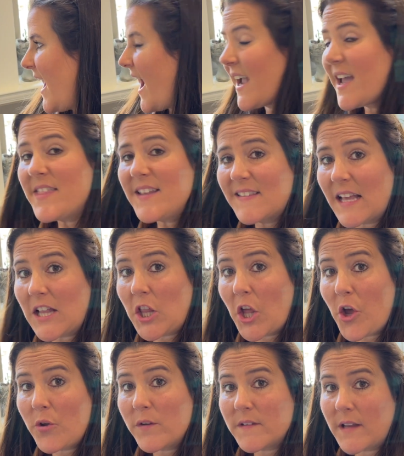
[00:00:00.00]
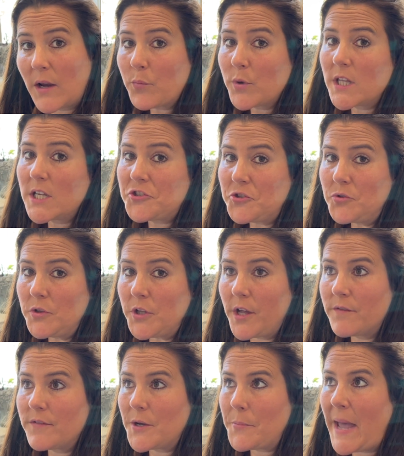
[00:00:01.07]
I got these at Lowe's and I really do
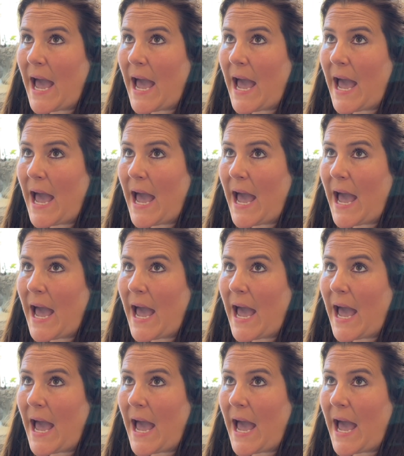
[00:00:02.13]
love them.